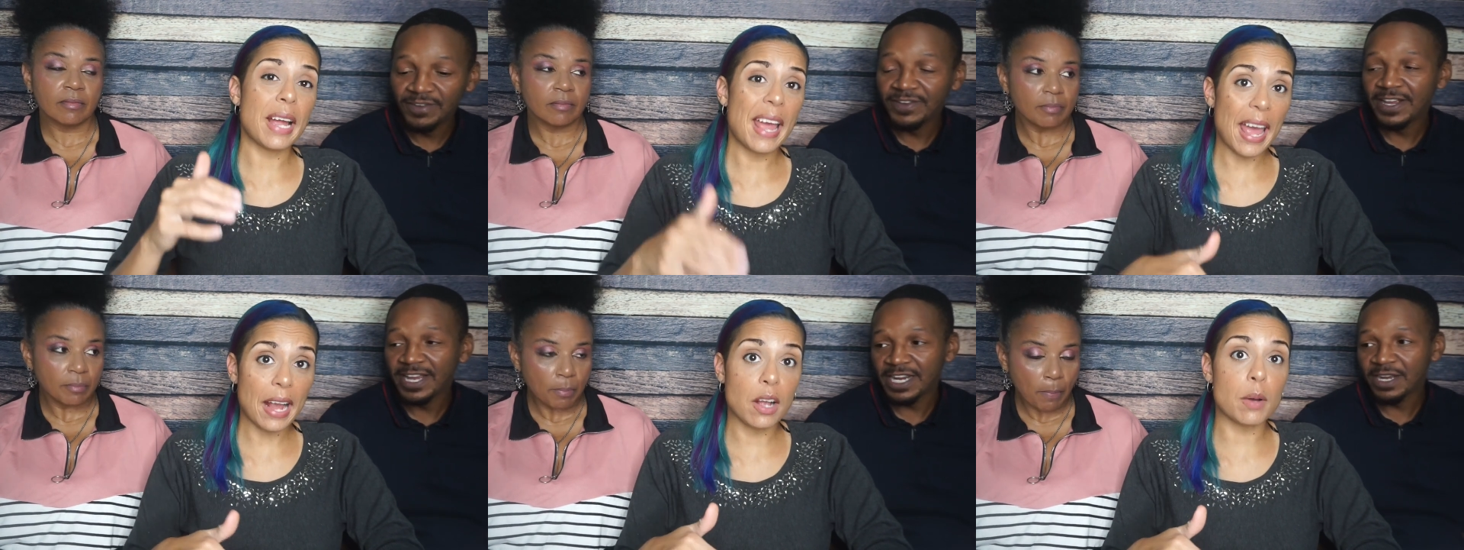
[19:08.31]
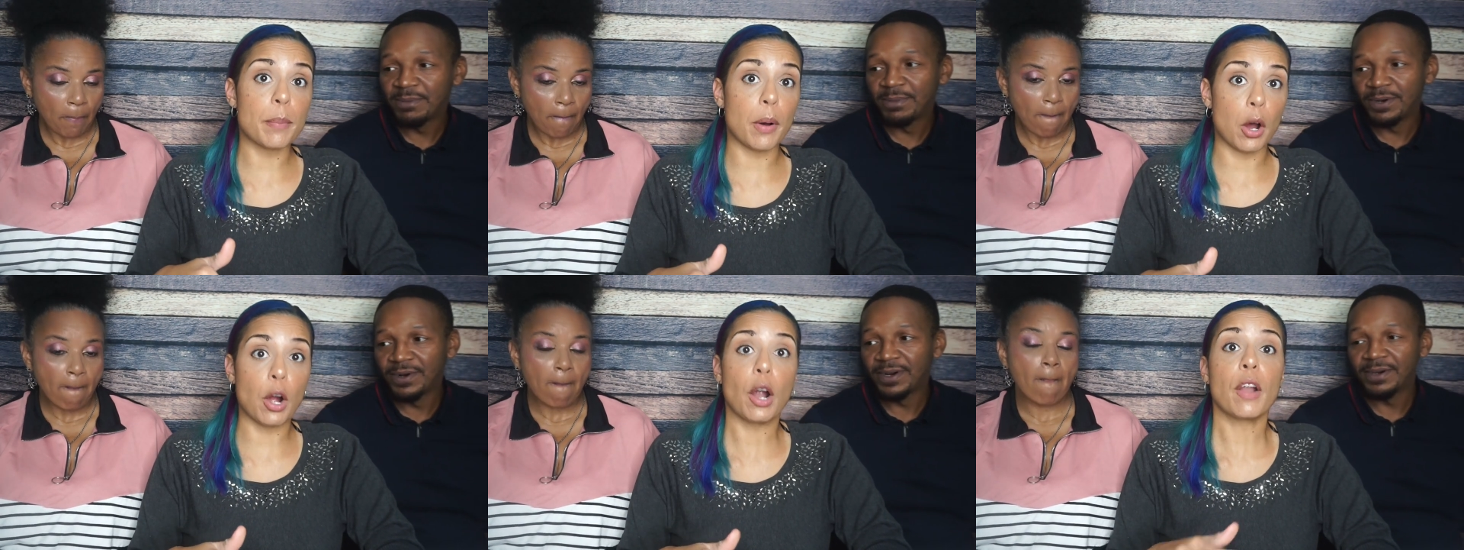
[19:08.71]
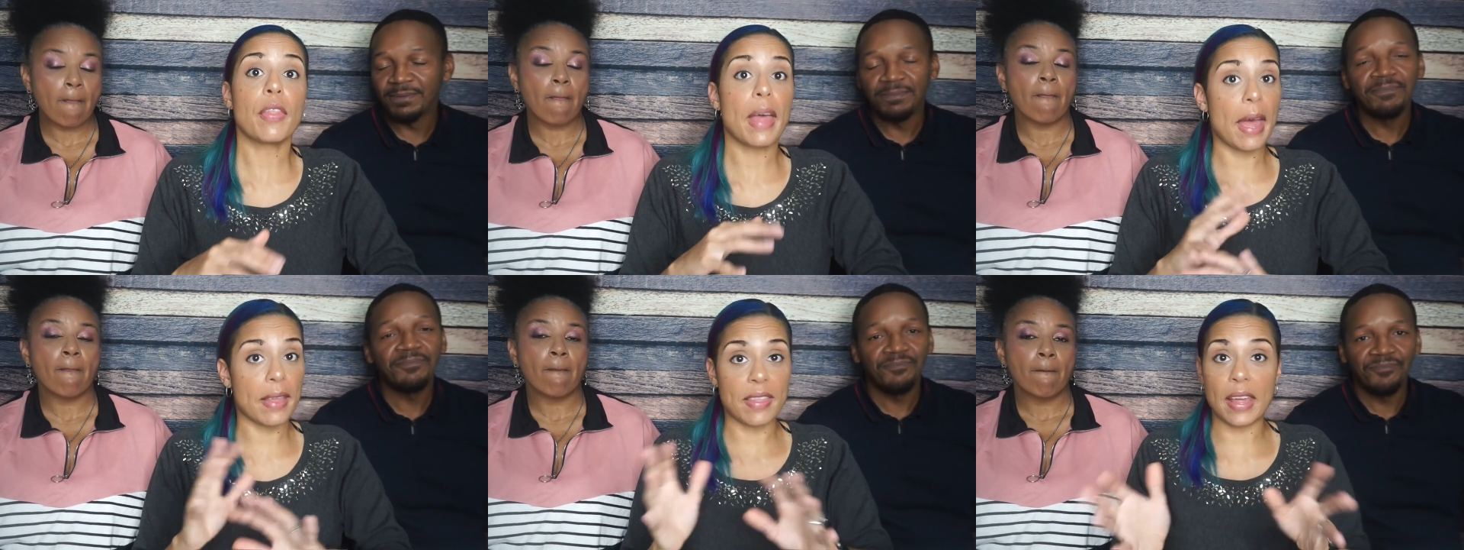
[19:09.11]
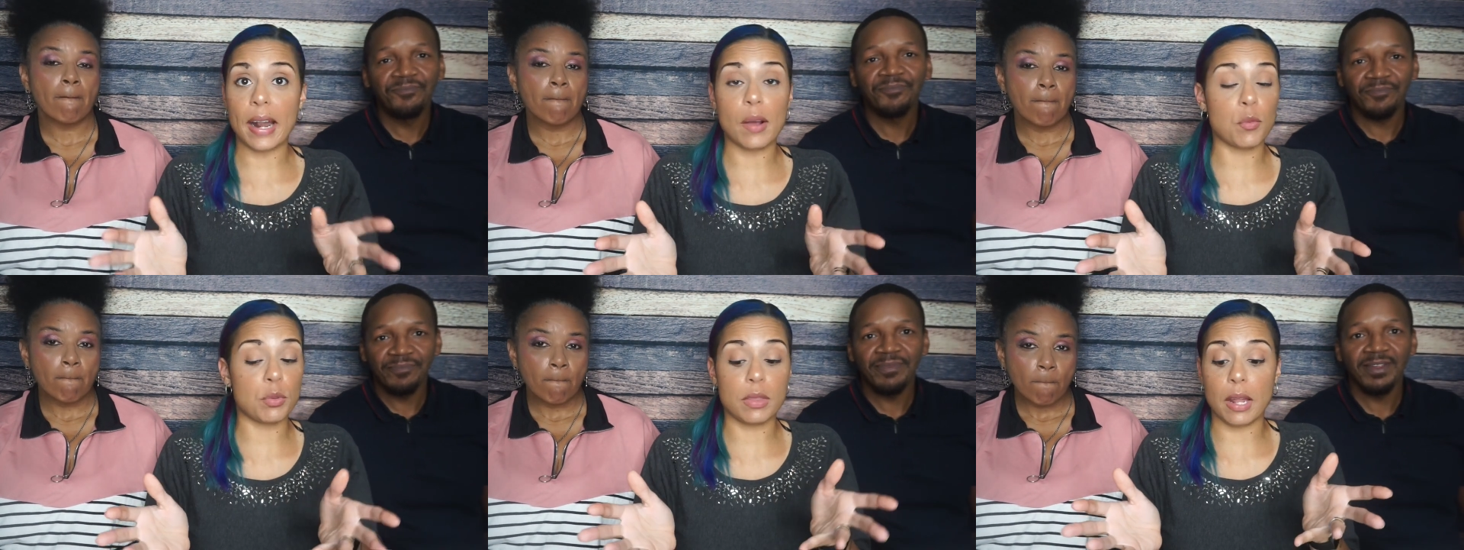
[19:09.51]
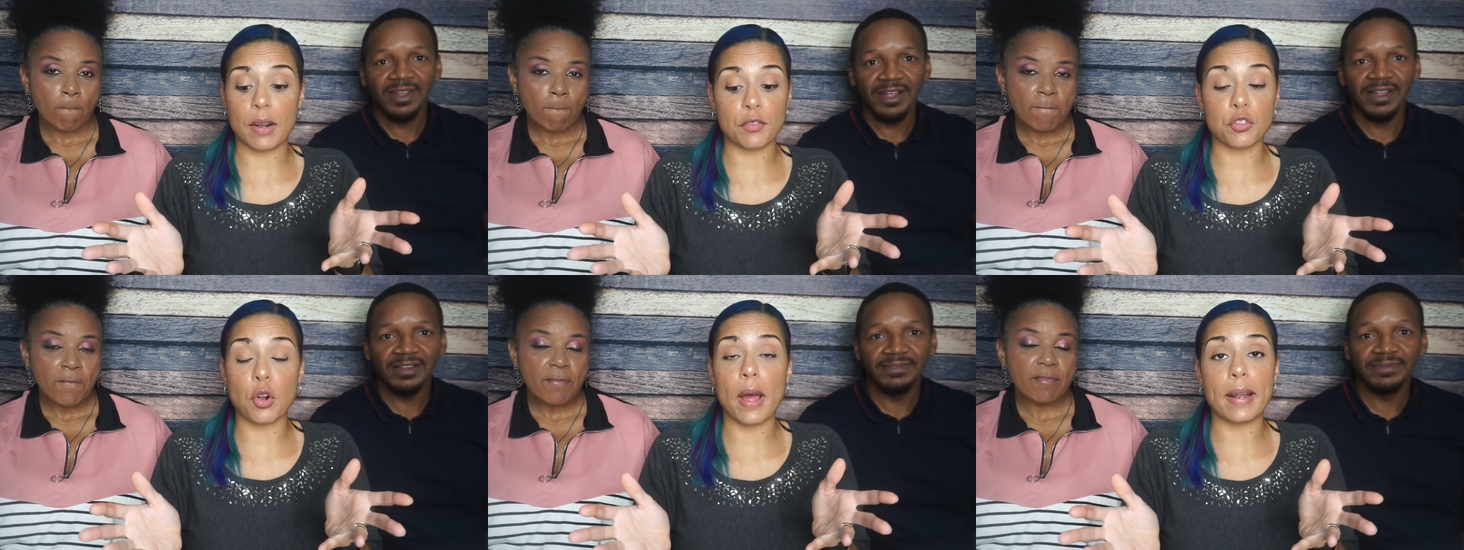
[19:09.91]
Speaker 1: Hecka bar, that that I've that
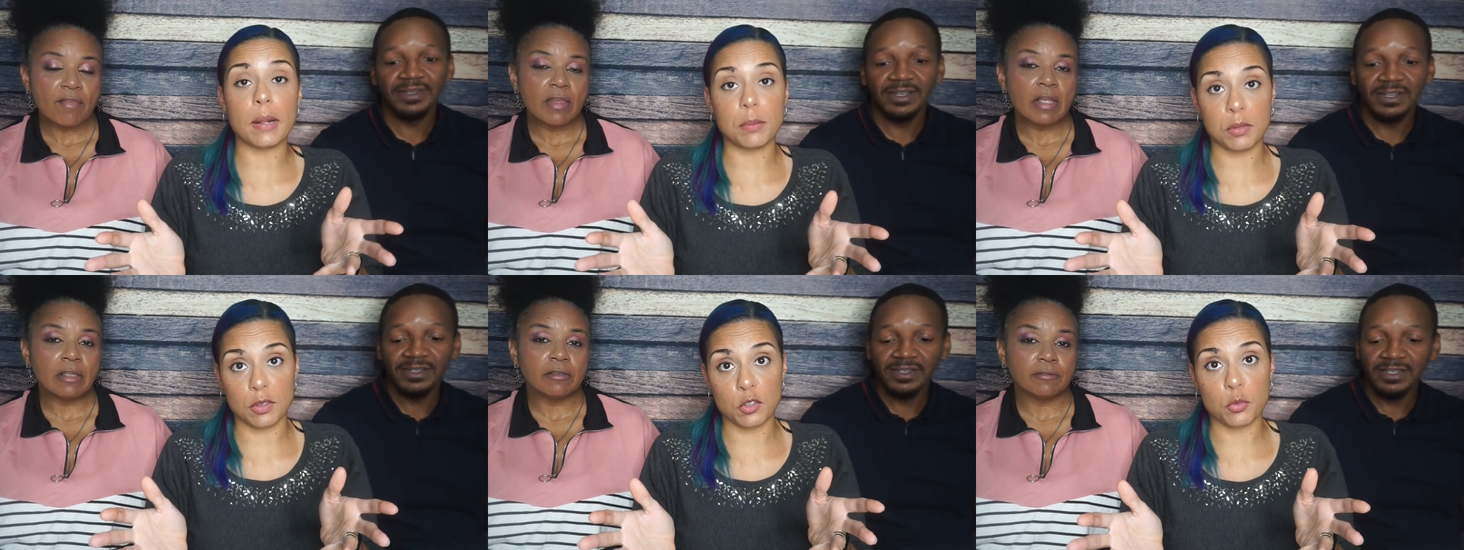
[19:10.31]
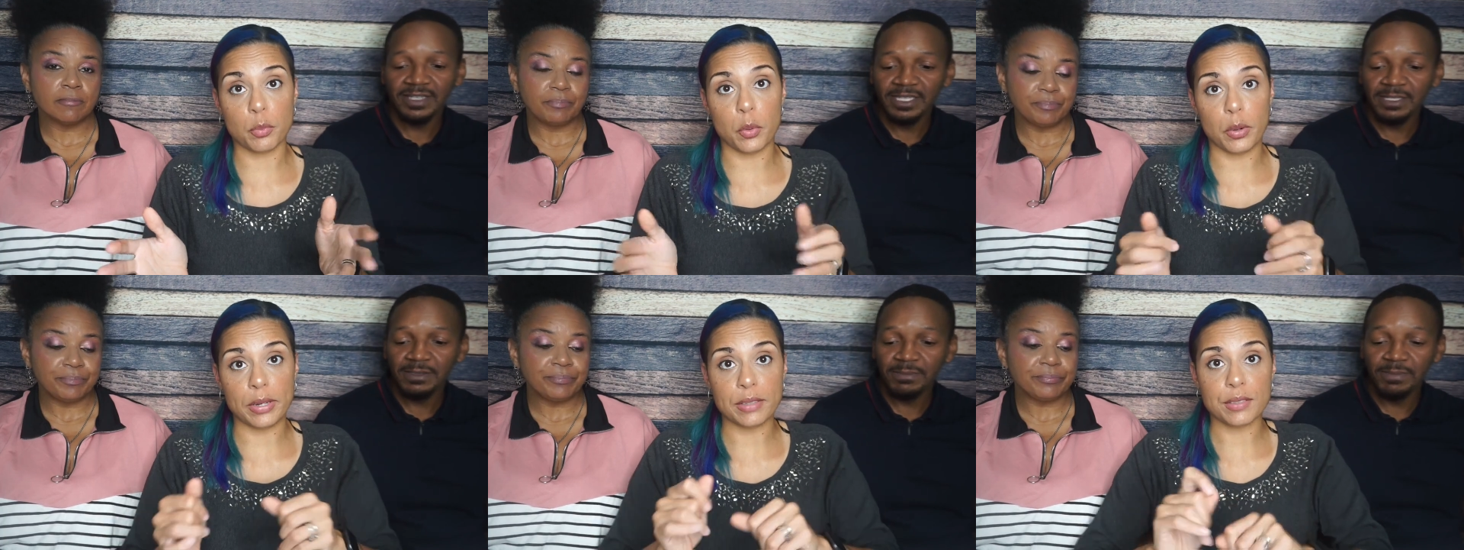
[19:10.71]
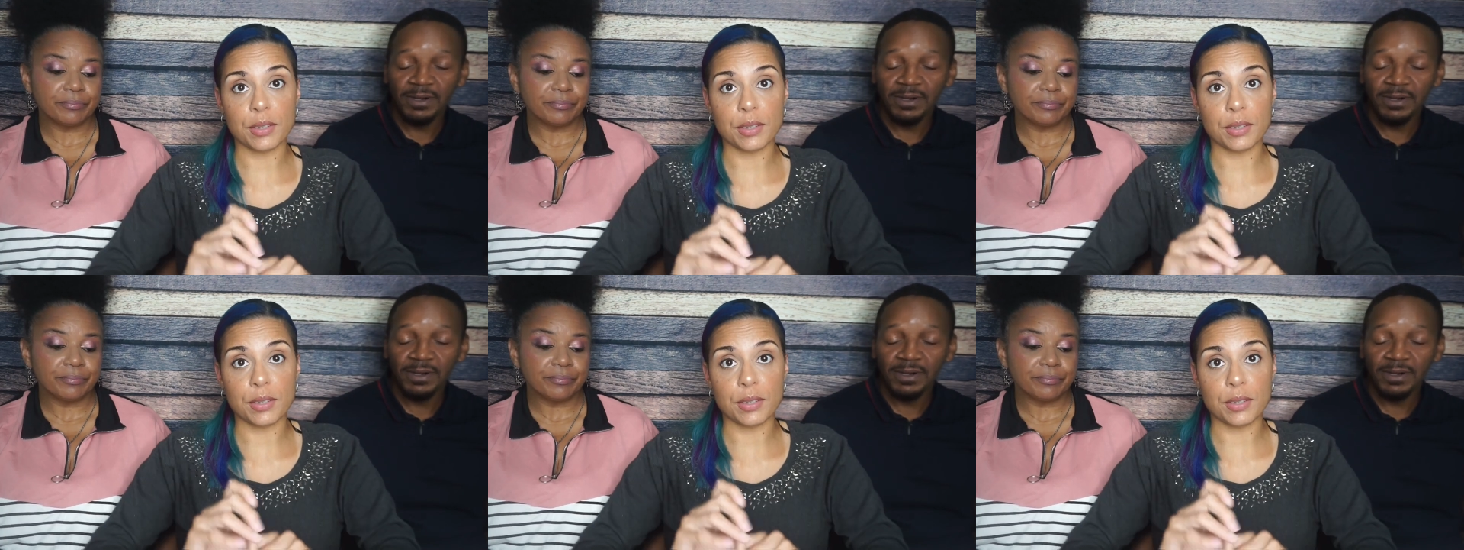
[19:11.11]
I've tried up to All this right. point.